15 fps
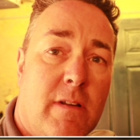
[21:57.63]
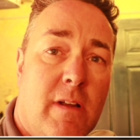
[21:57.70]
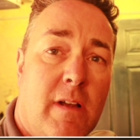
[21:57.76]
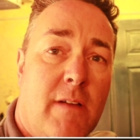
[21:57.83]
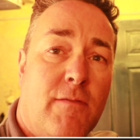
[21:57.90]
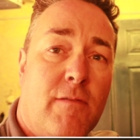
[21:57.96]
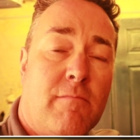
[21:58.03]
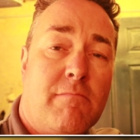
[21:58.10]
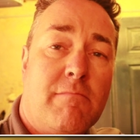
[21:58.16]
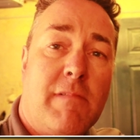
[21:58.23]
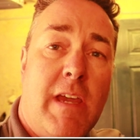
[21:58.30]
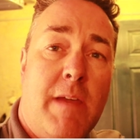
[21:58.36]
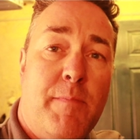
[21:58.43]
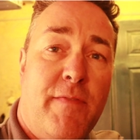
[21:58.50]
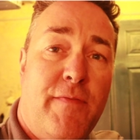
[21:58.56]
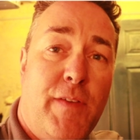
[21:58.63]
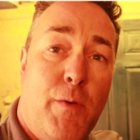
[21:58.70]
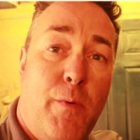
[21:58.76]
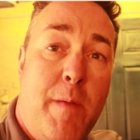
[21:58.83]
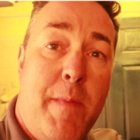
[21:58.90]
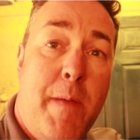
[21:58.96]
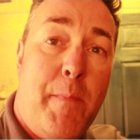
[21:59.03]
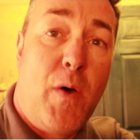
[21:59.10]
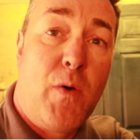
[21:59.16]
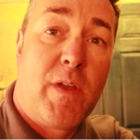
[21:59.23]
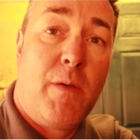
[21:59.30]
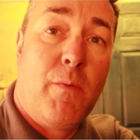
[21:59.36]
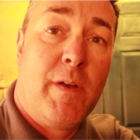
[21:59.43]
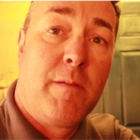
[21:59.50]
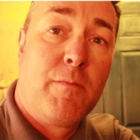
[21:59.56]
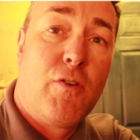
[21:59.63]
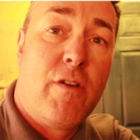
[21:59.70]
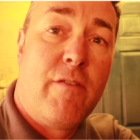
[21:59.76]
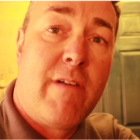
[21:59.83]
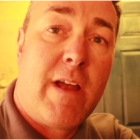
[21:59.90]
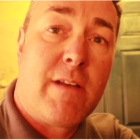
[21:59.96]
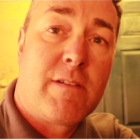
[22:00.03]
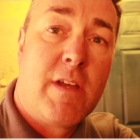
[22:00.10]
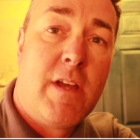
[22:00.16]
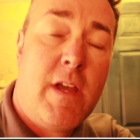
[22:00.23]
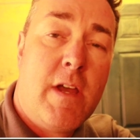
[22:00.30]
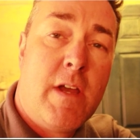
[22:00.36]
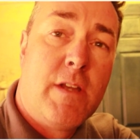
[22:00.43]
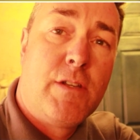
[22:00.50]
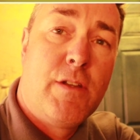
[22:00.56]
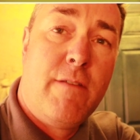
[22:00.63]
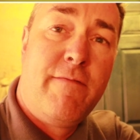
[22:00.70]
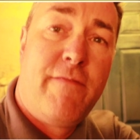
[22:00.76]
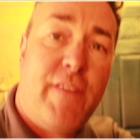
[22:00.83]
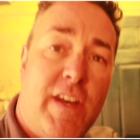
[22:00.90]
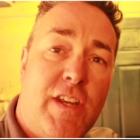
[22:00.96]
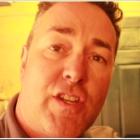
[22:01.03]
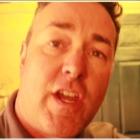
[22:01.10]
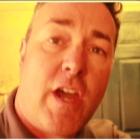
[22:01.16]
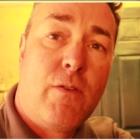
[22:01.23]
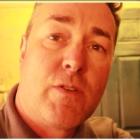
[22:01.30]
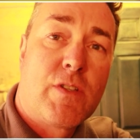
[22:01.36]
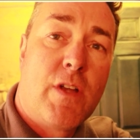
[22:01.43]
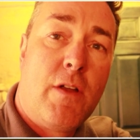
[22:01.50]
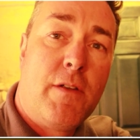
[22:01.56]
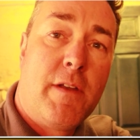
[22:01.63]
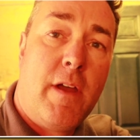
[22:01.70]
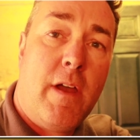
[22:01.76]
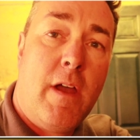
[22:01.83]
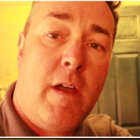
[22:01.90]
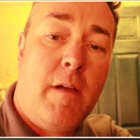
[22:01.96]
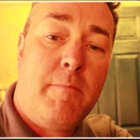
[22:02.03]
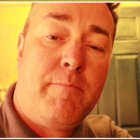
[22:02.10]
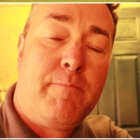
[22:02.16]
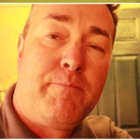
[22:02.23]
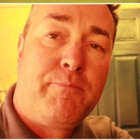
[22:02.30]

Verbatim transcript: I keep a few in my pocket when I'm going around doing finish coats on um,